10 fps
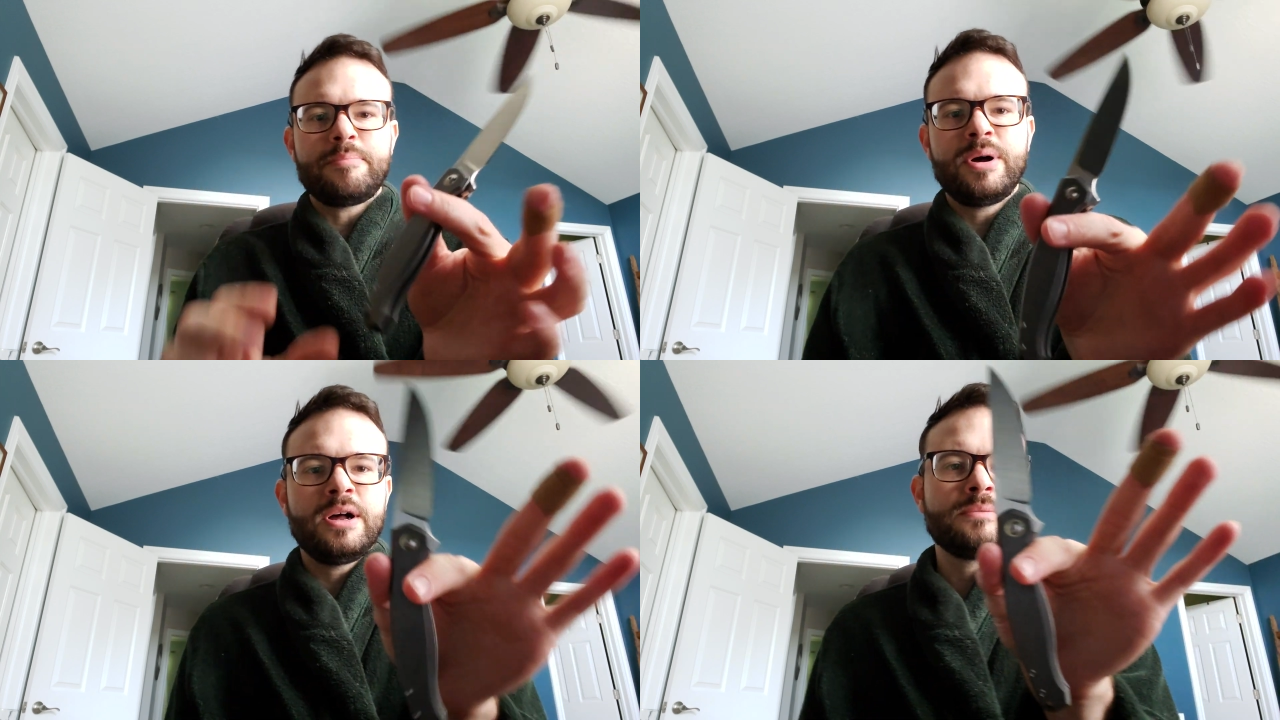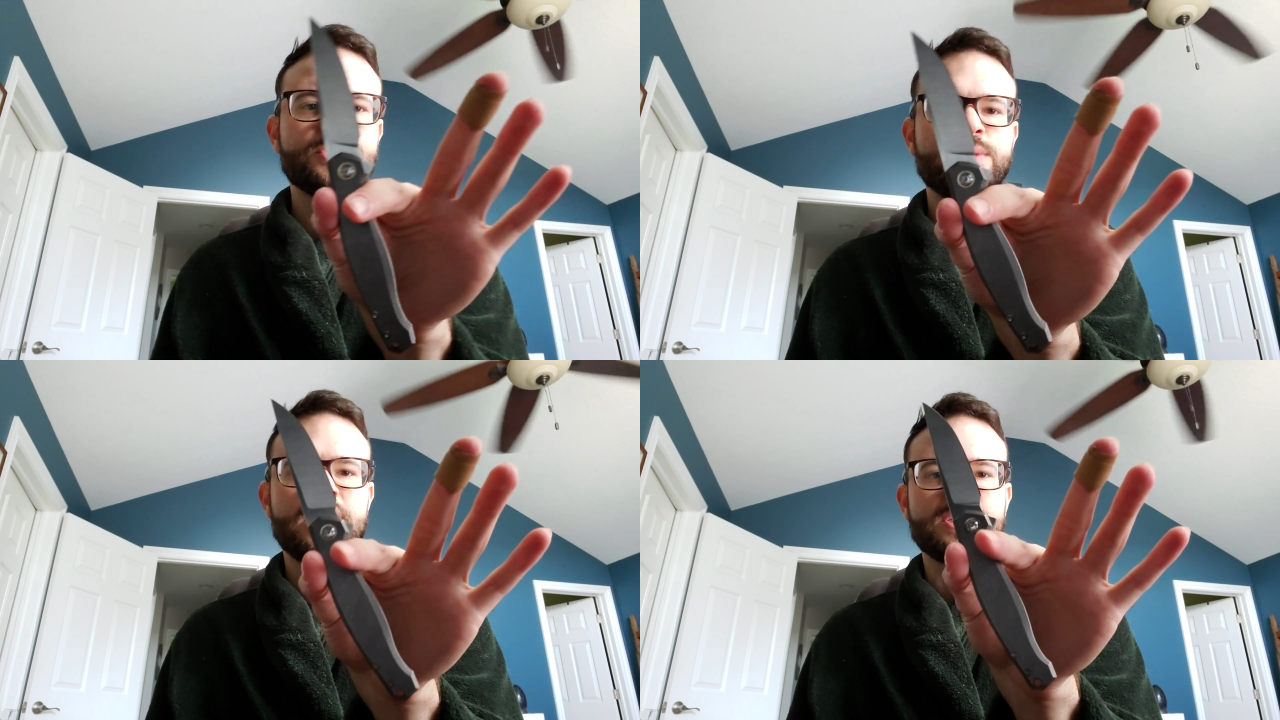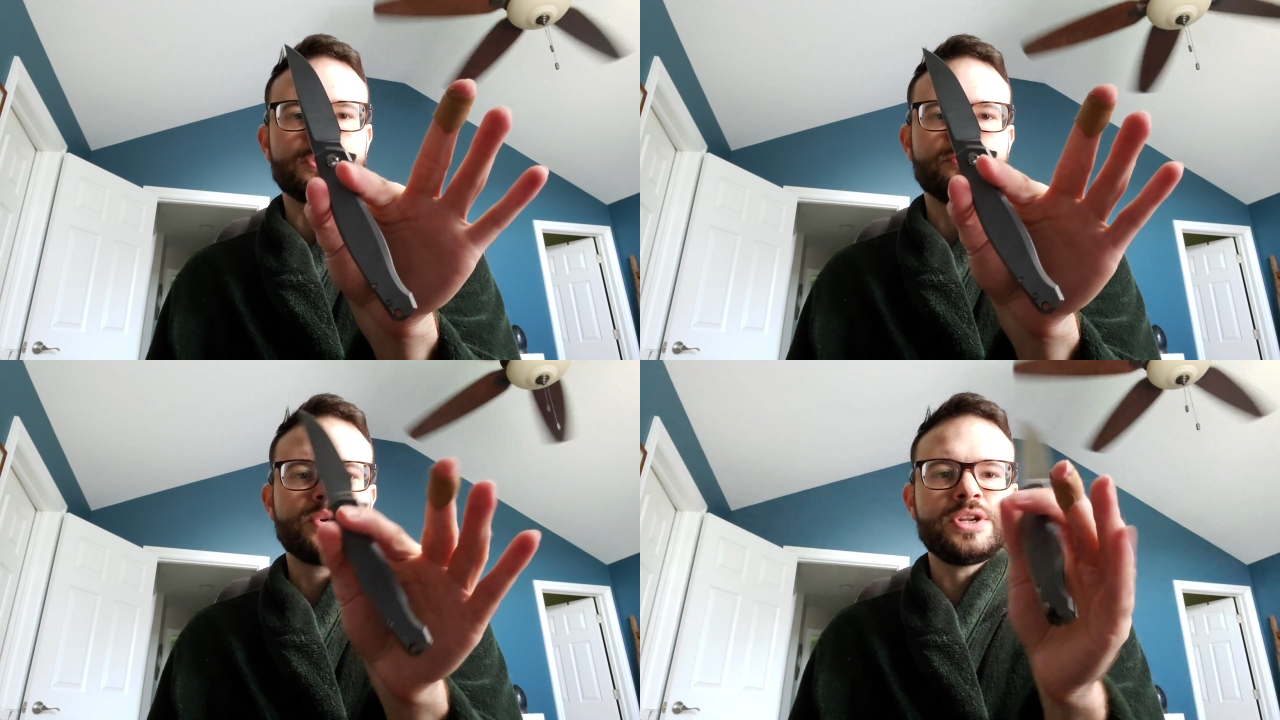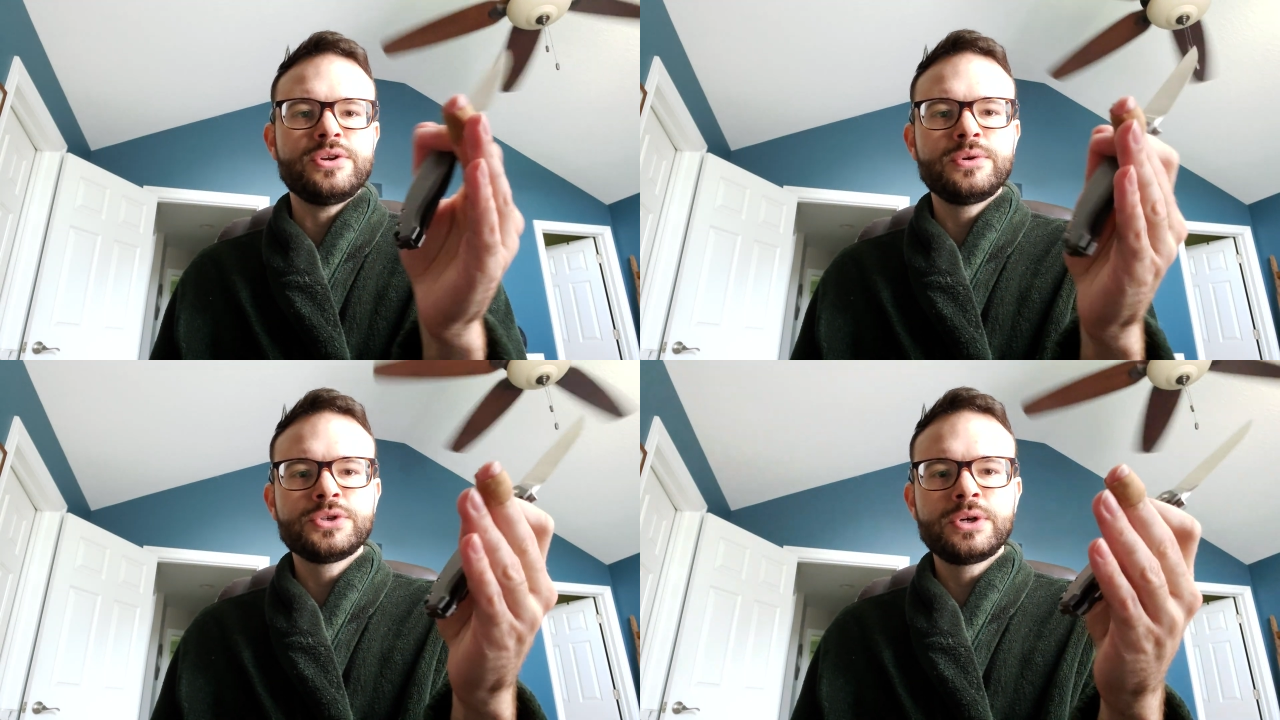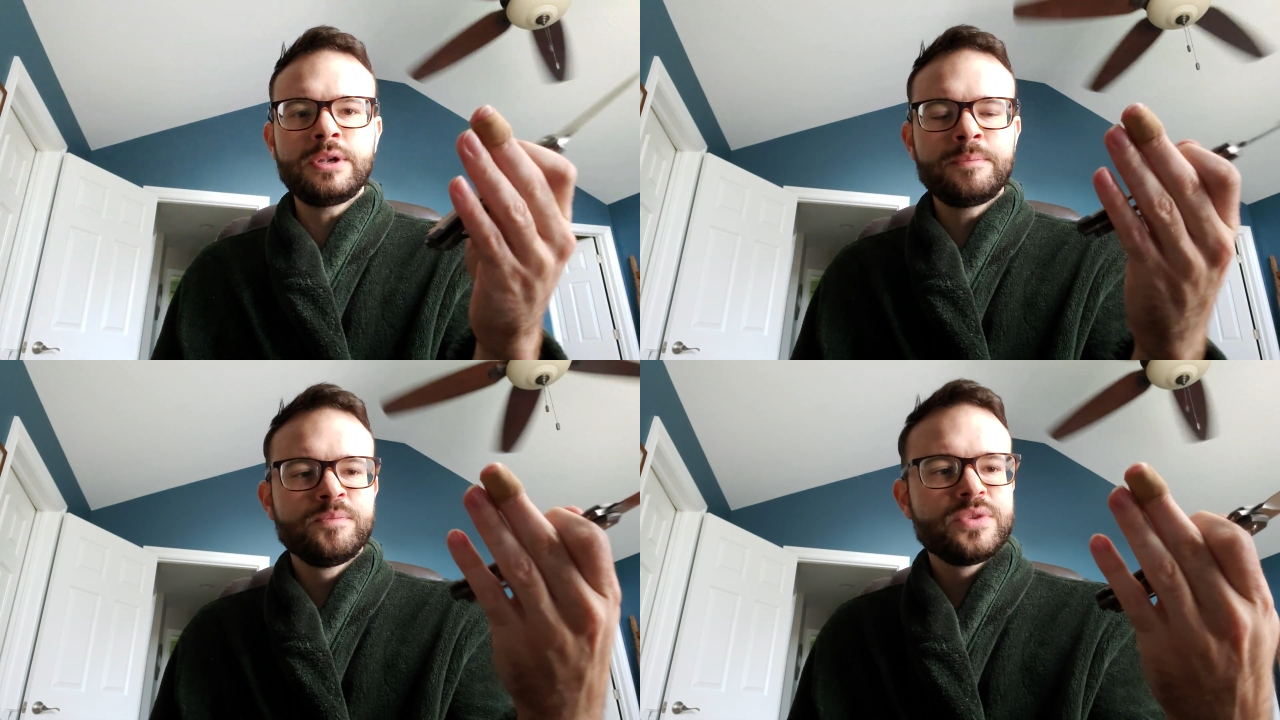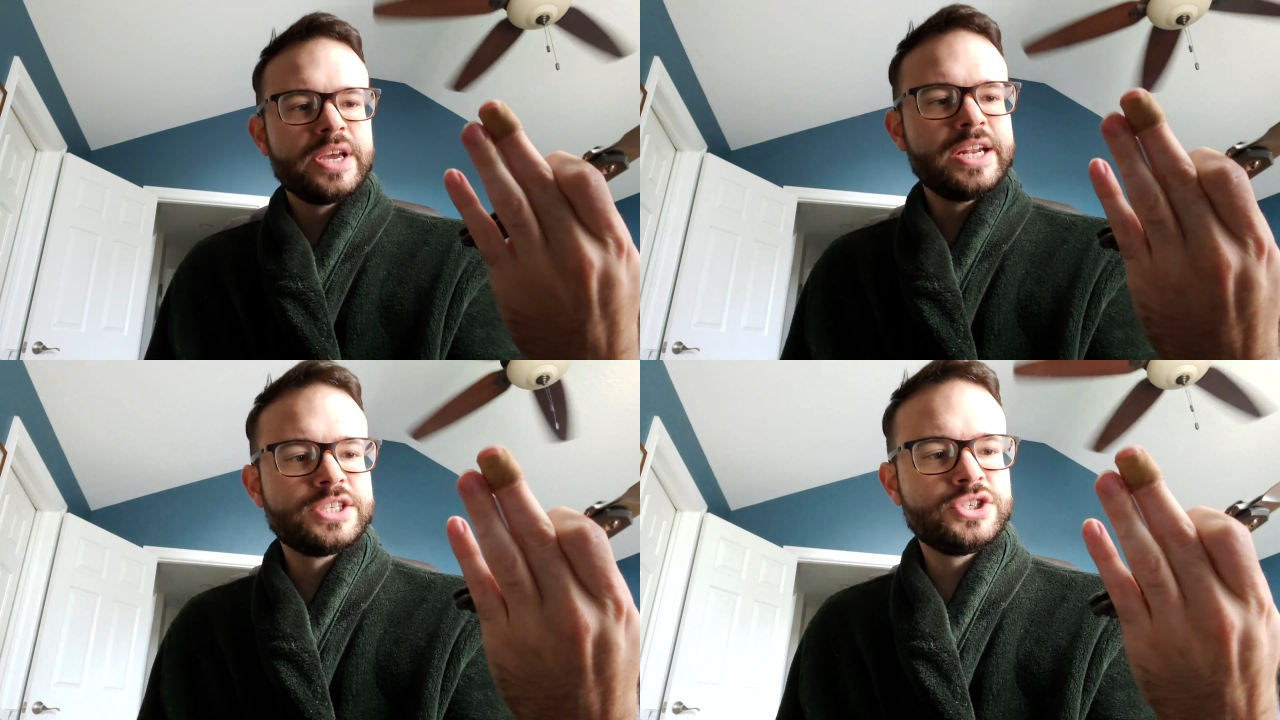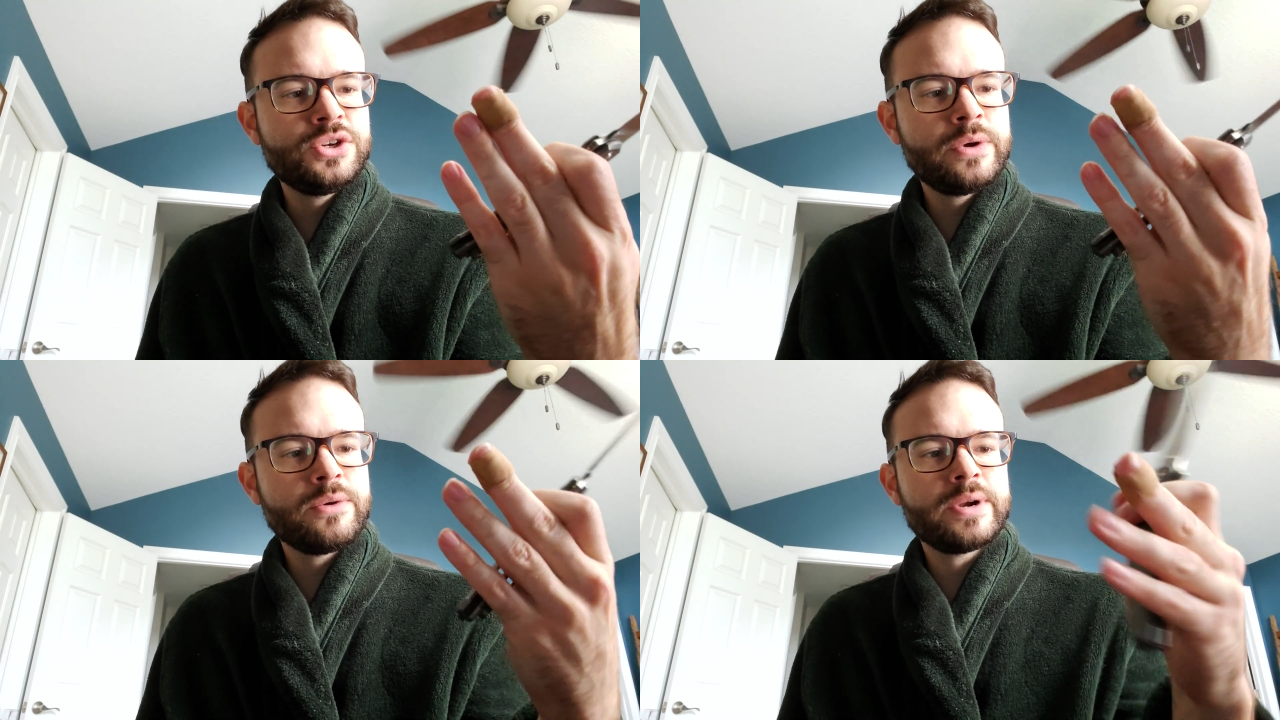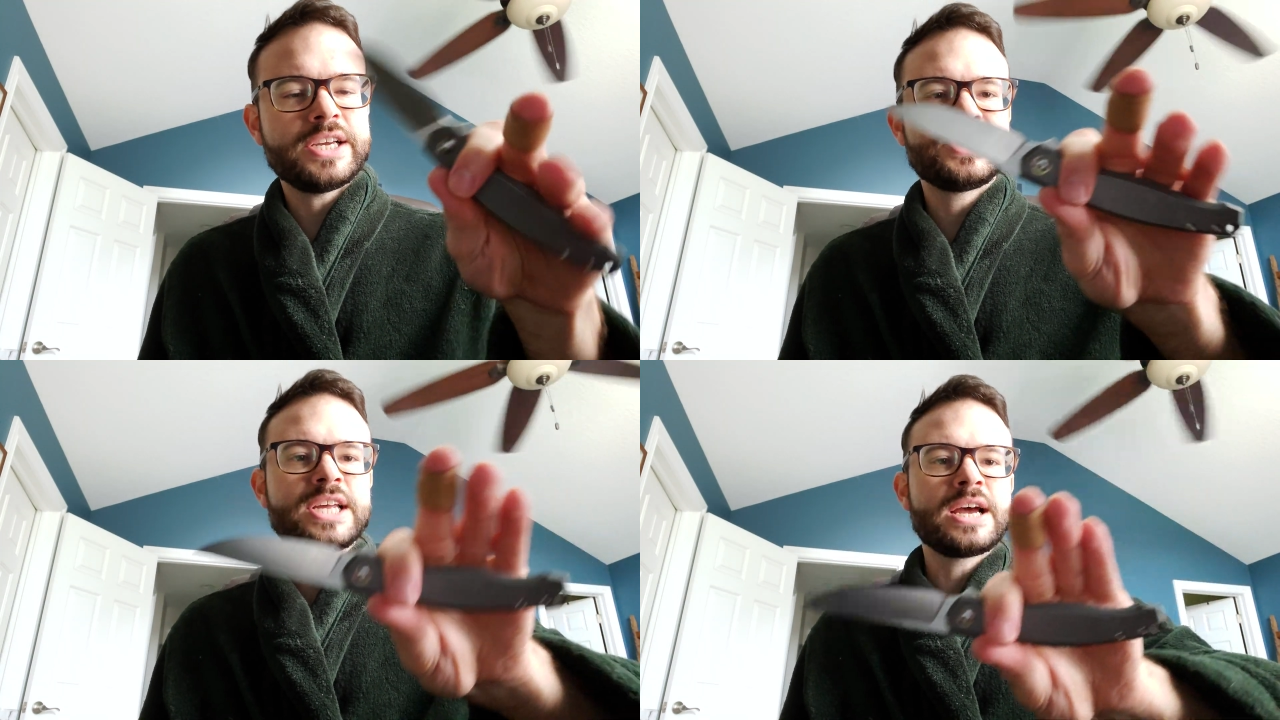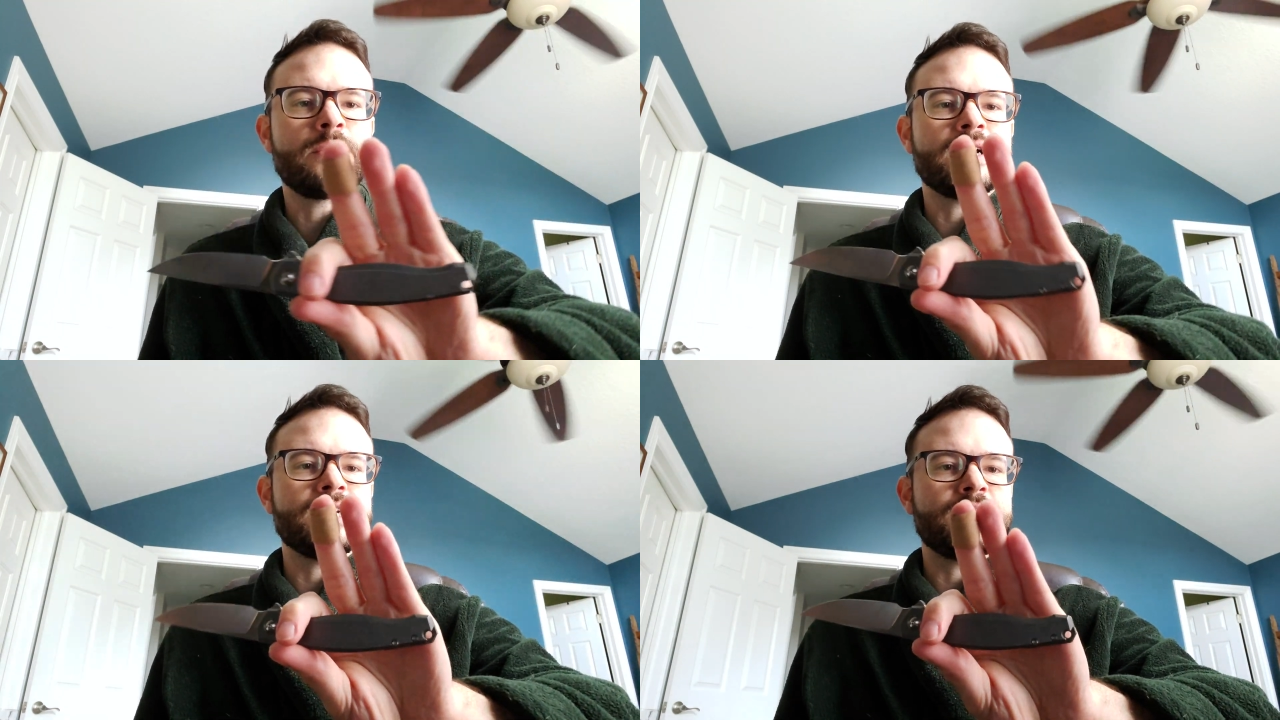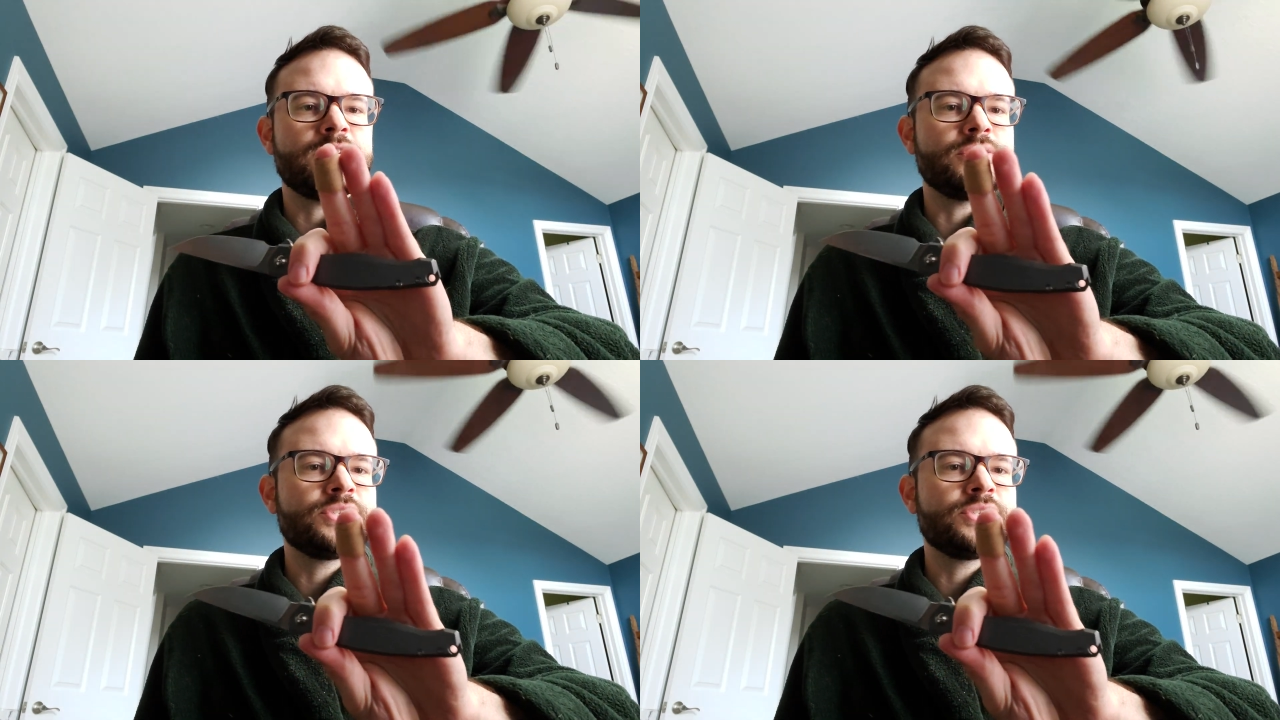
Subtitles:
palm swell is pretty neutral, and it's doing what I said I wanted it to do.